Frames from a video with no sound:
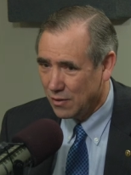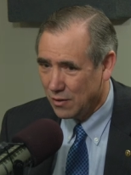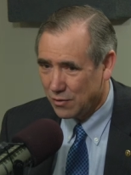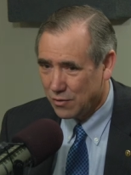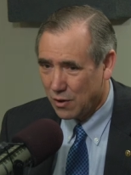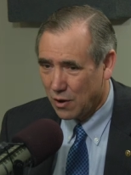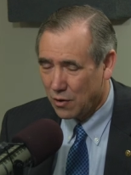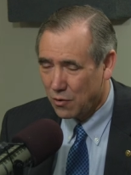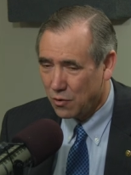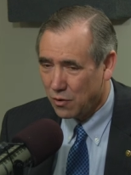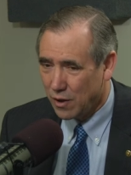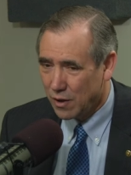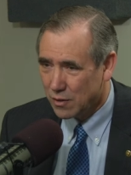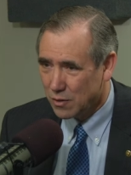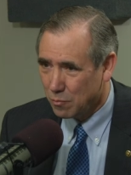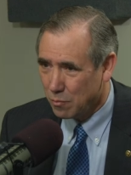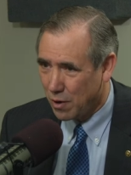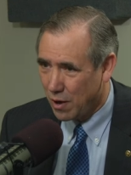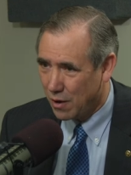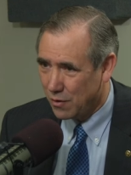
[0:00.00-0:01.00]
they said, "I don't like
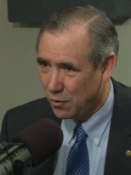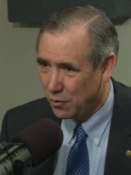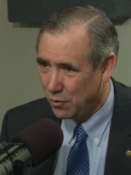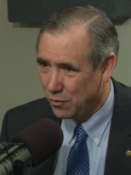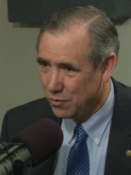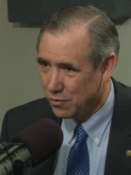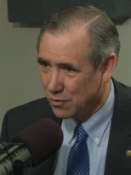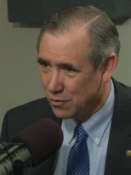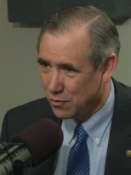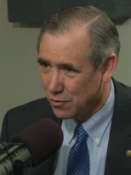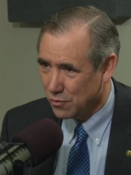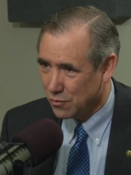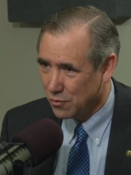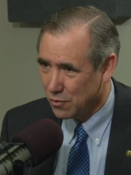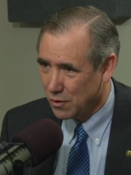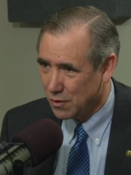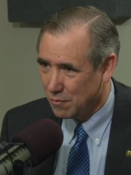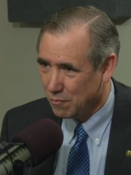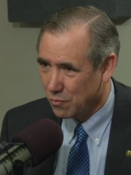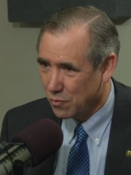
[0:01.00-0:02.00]
the potholes in the
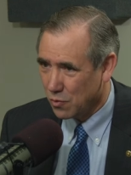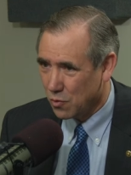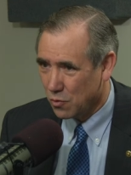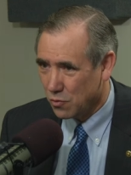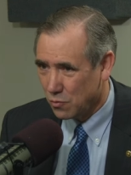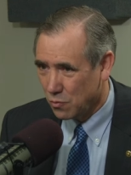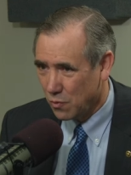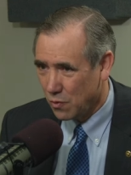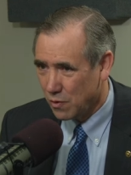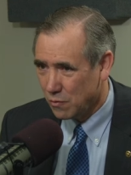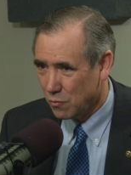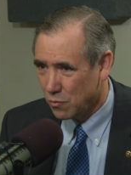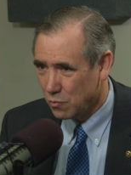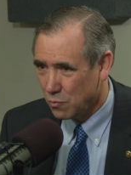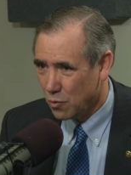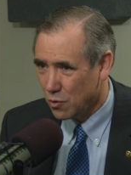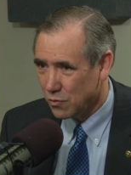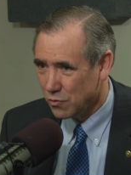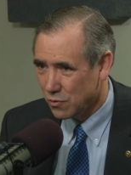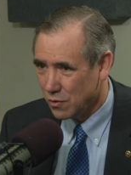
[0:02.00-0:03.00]
street." Of course, it was
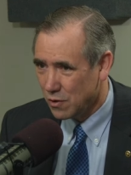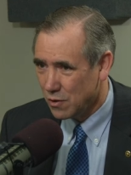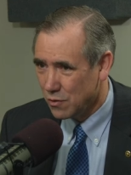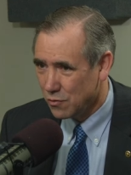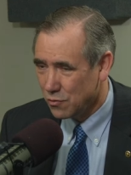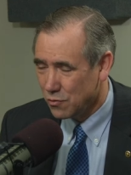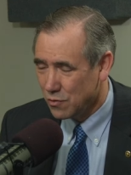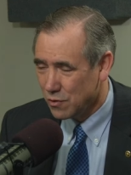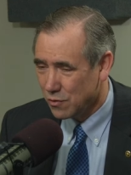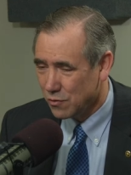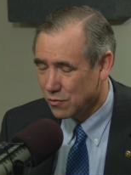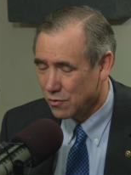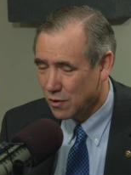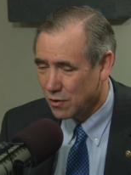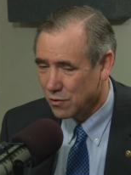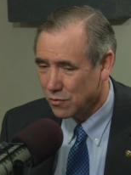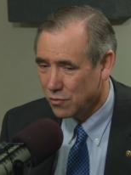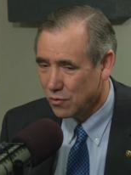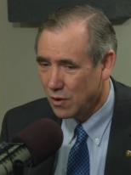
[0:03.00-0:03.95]
more a city issue than a state issue.